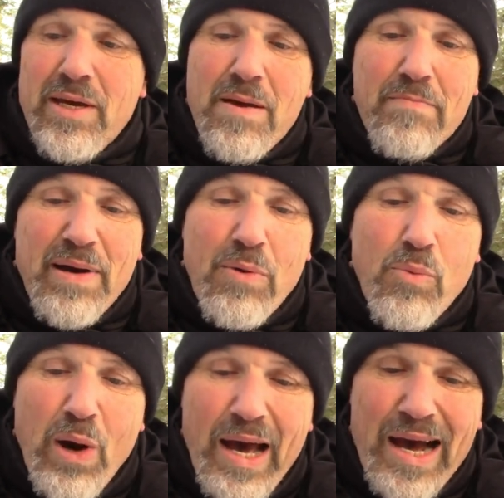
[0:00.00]
But
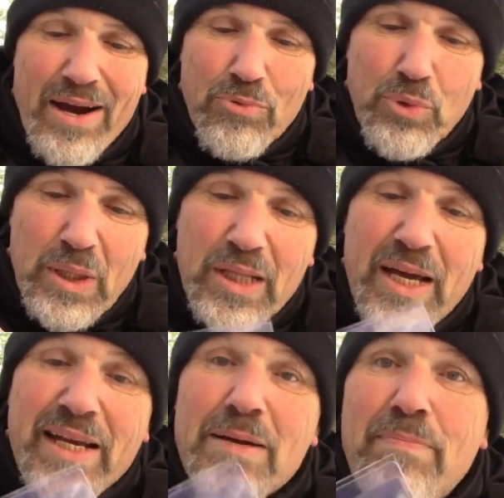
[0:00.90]
what I really
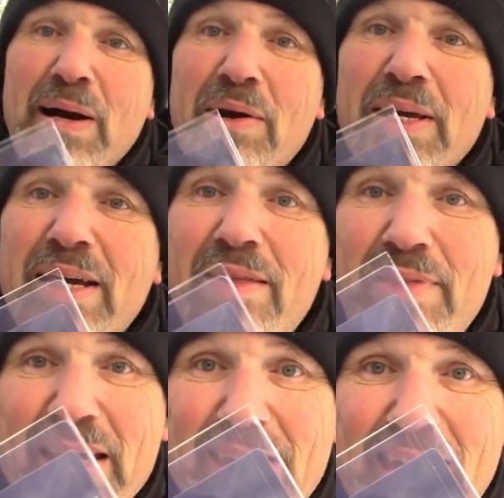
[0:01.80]
like about it,
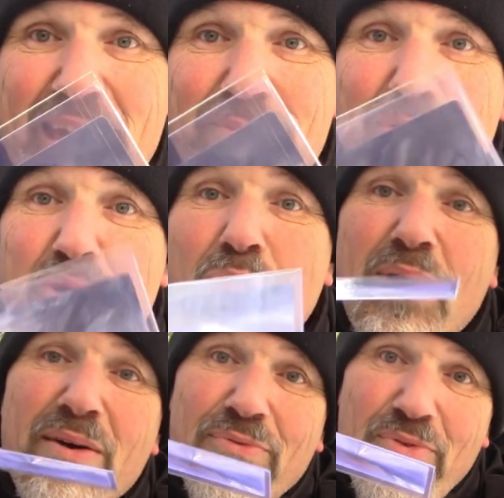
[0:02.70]
they gave you
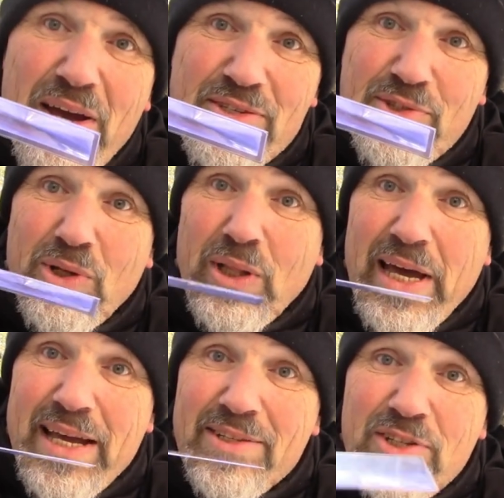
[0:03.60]
a Fresnel
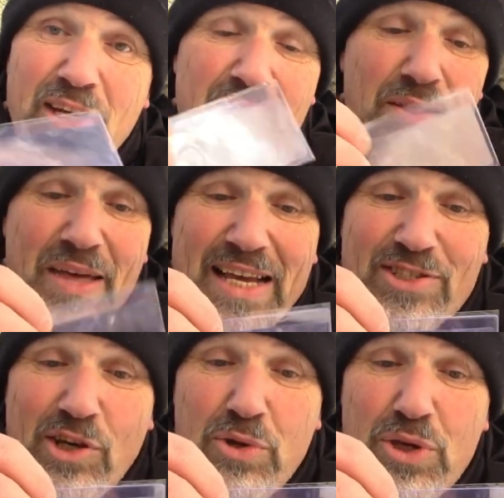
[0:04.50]
lens. That's
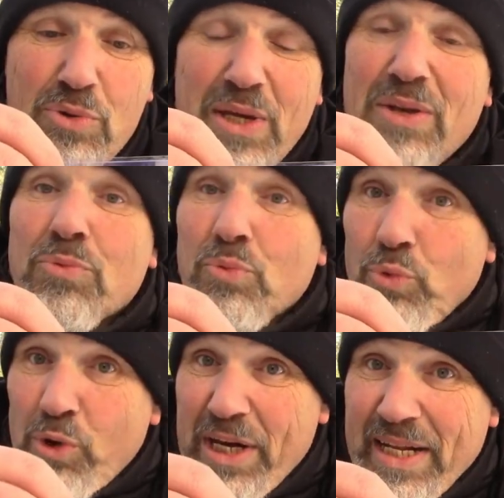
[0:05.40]
so you can
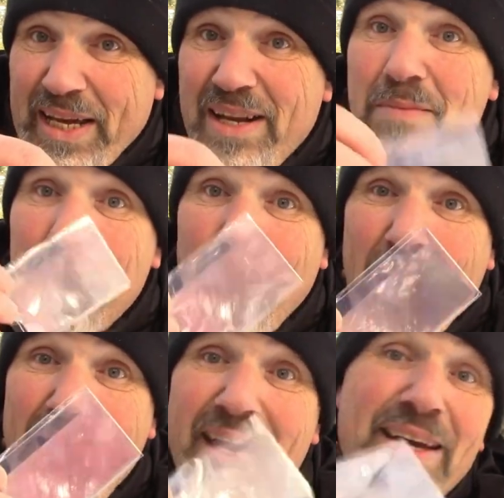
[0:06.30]
read it,
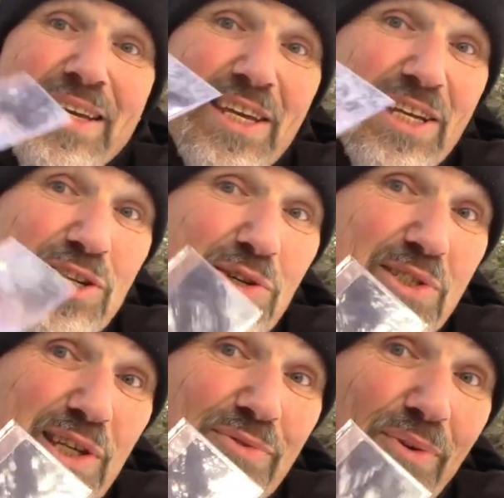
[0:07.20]
but you can use this for